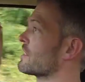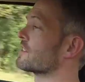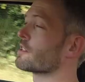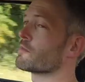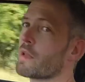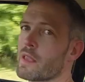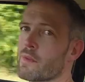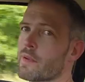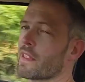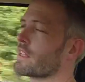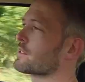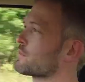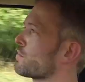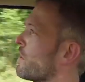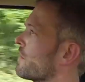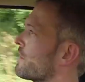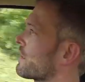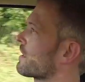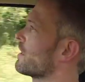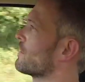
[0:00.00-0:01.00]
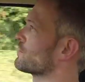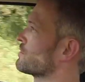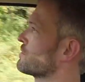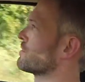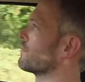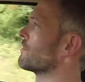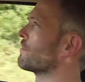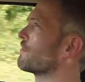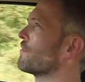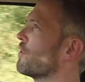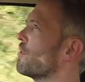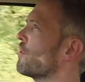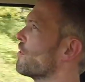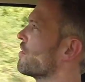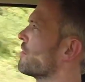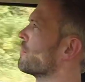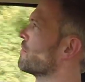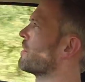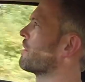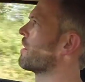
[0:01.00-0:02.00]
so maybe that's why the clutch is on the
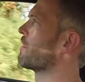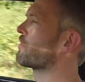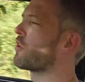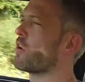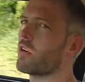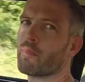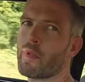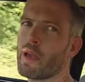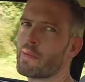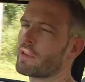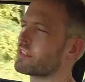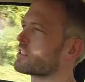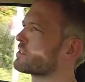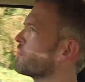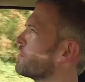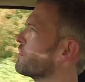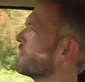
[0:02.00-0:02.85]
floor. I've got maybe a small